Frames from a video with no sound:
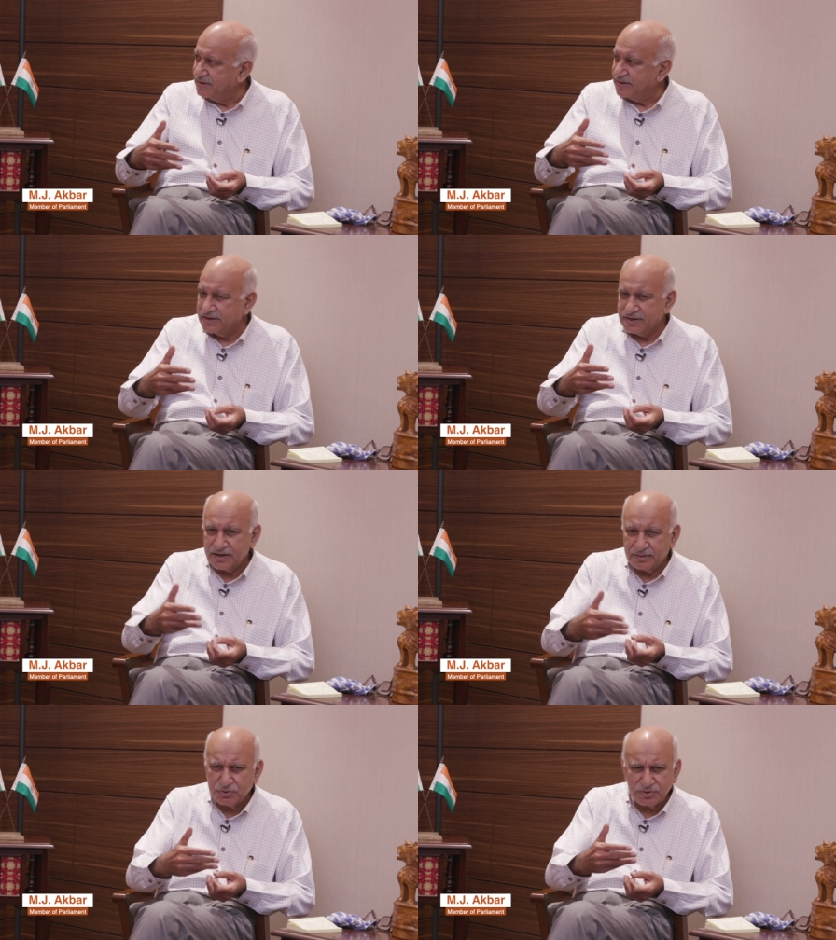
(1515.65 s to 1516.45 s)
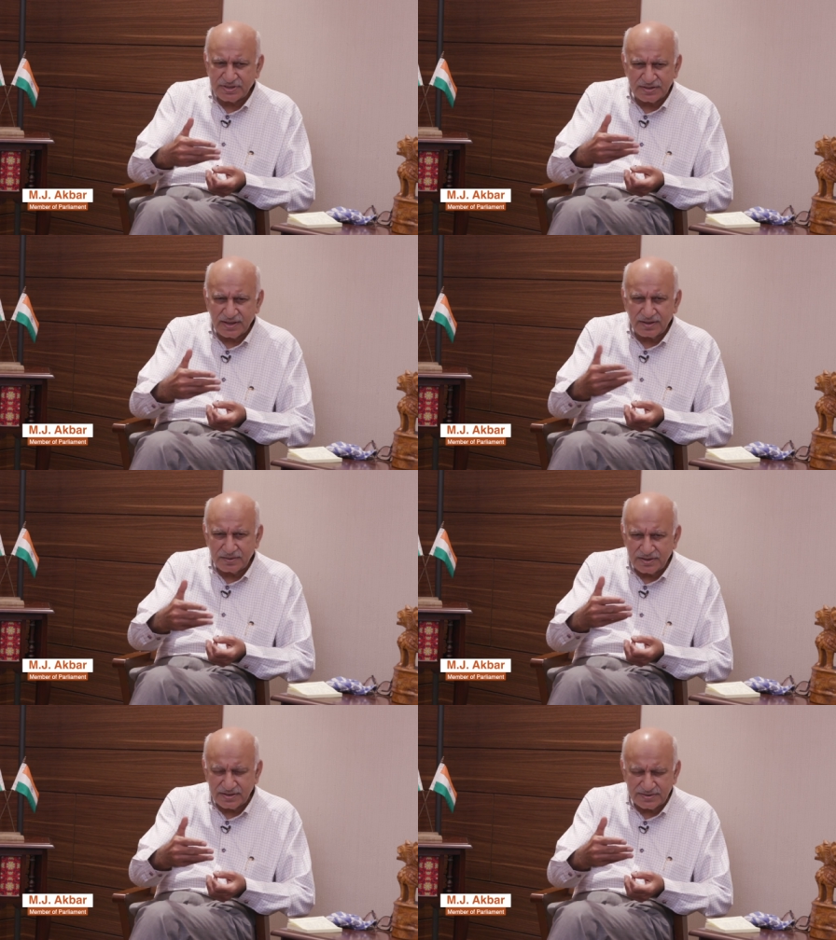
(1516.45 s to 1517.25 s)
Abdul
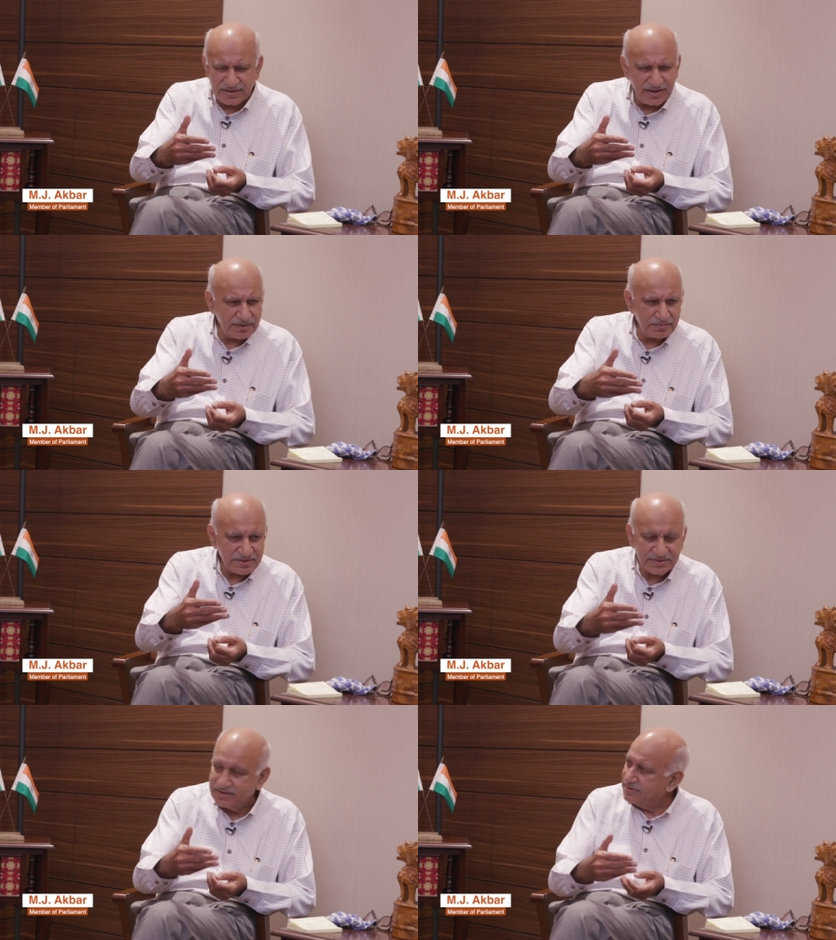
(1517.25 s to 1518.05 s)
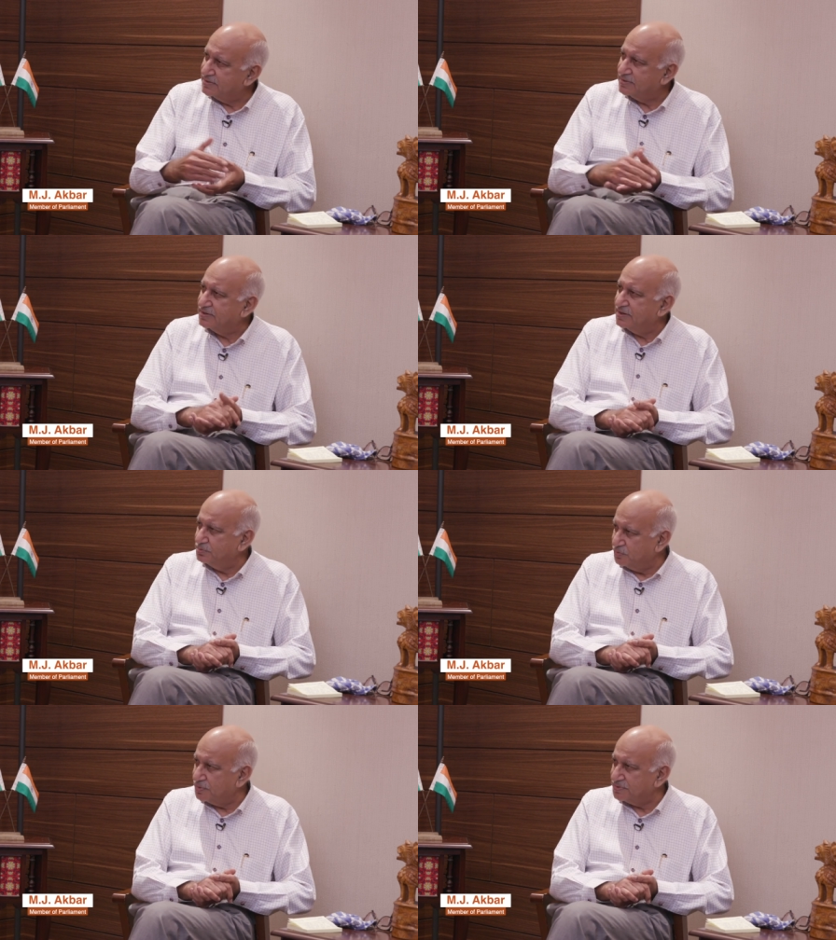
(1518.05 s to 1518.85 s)
Salam, I think her
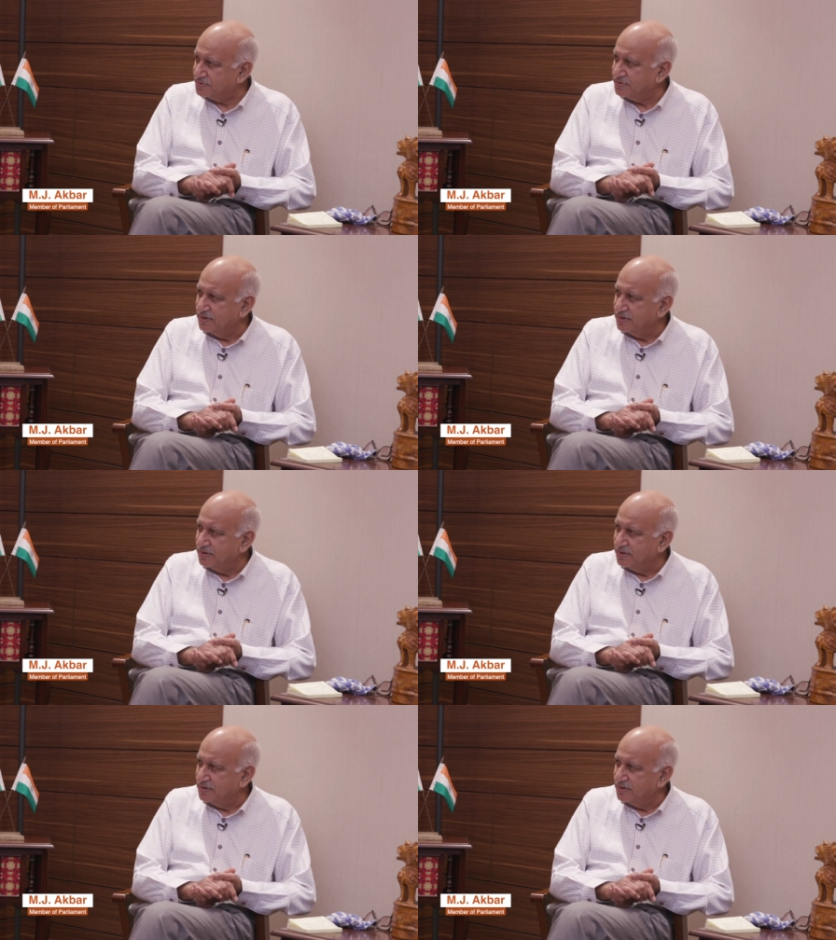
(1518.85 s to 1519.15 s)
name was.